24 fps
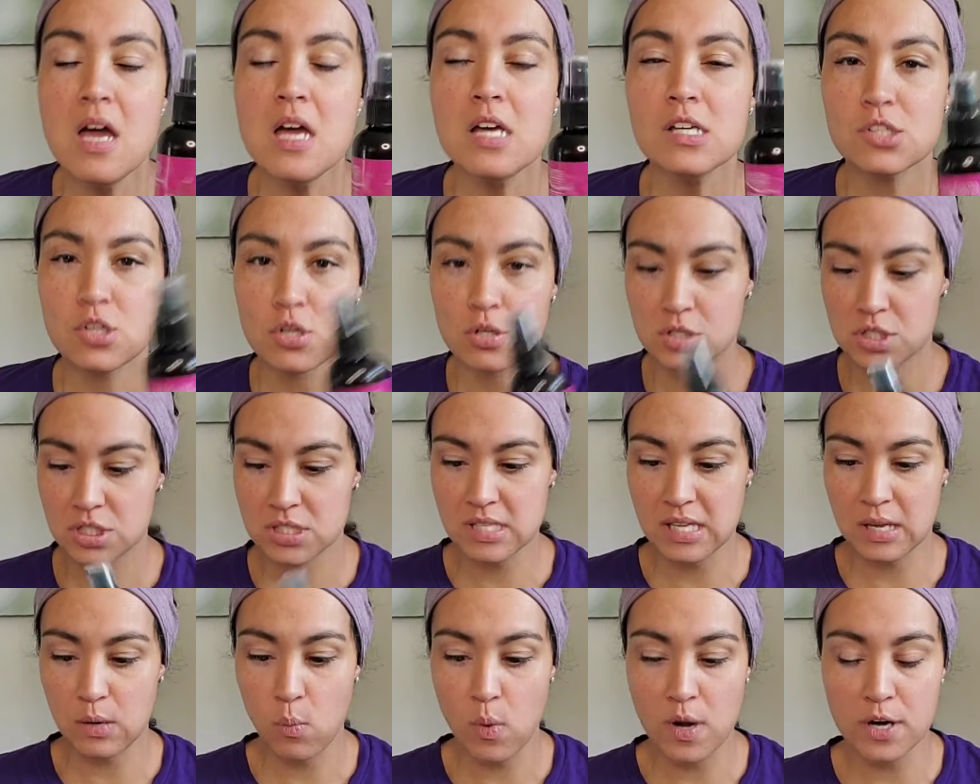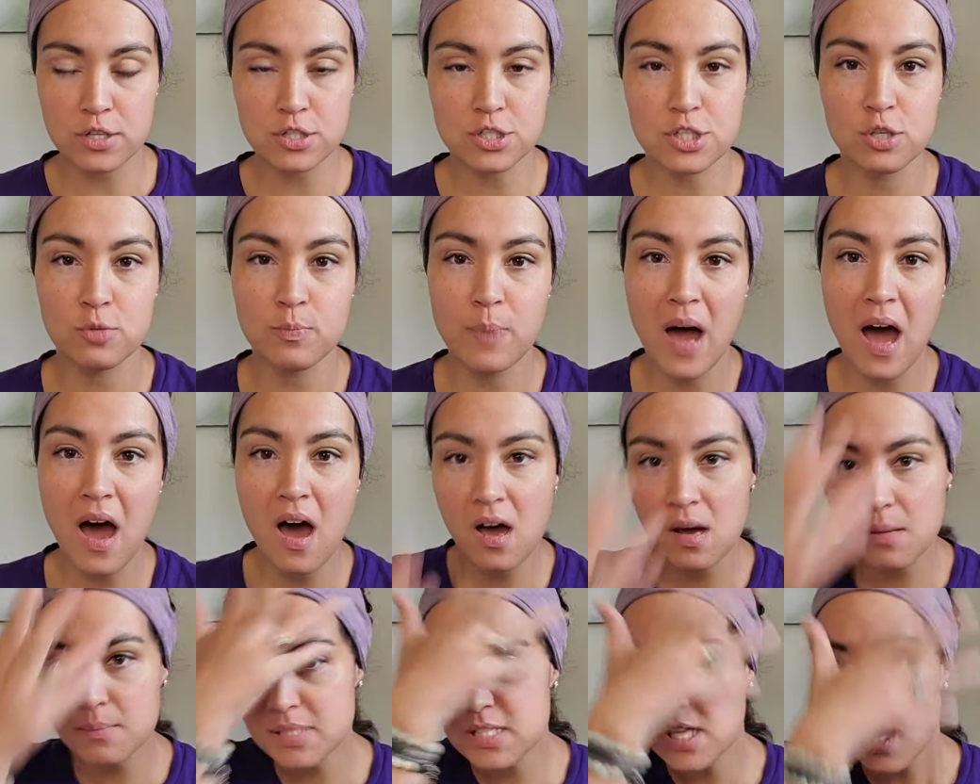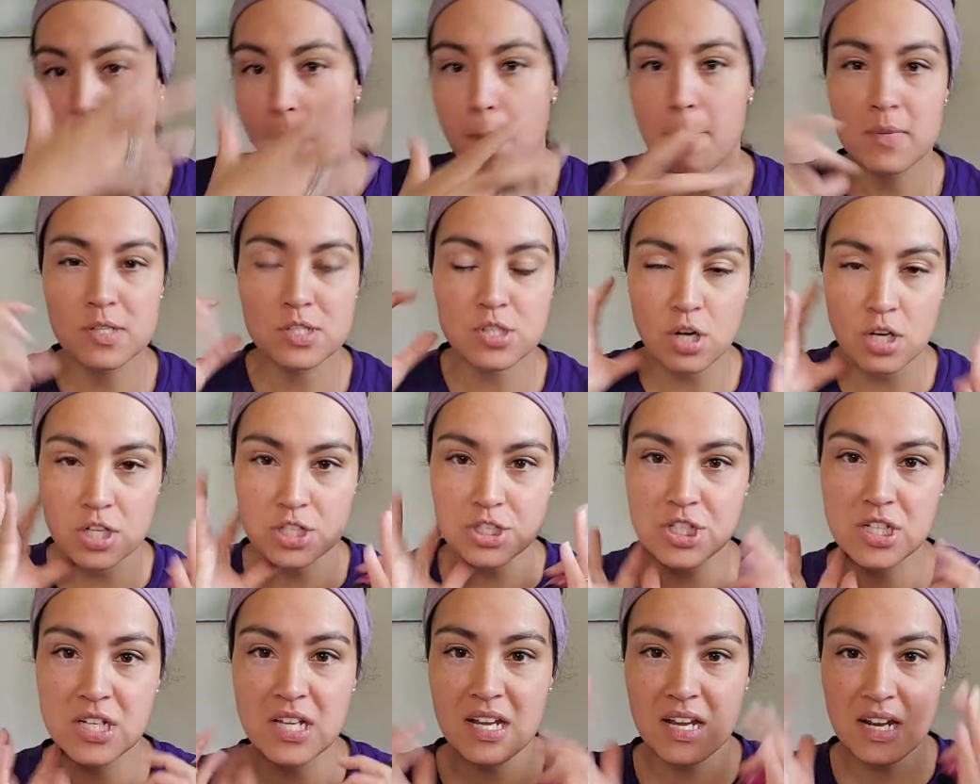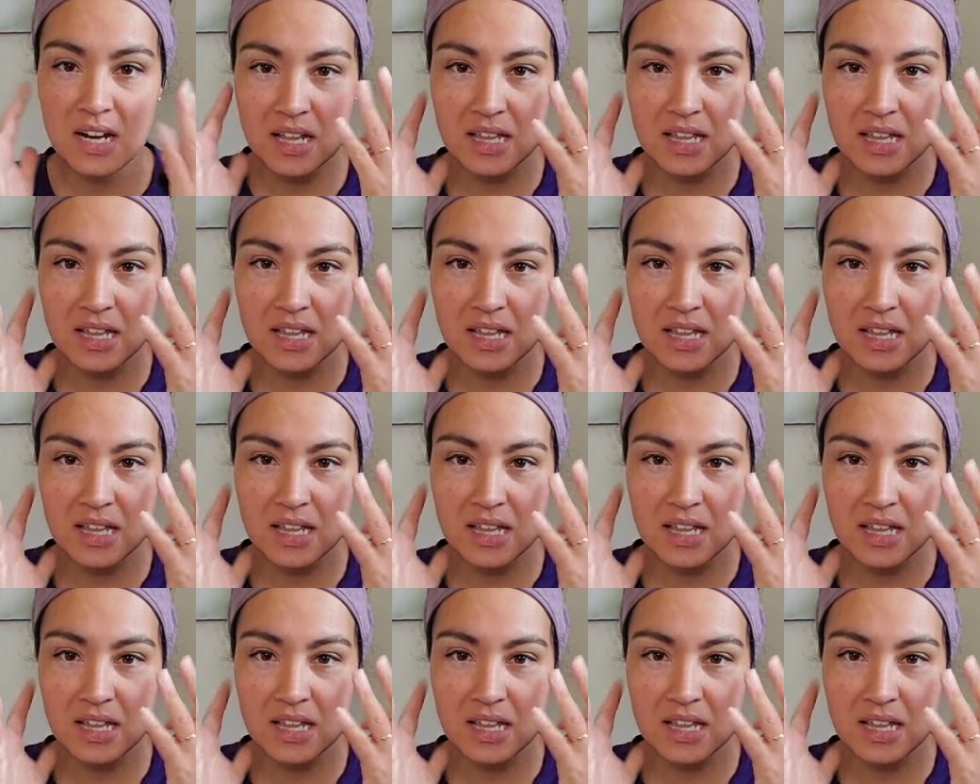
So you just like 1 or 2 pumps, massage it in.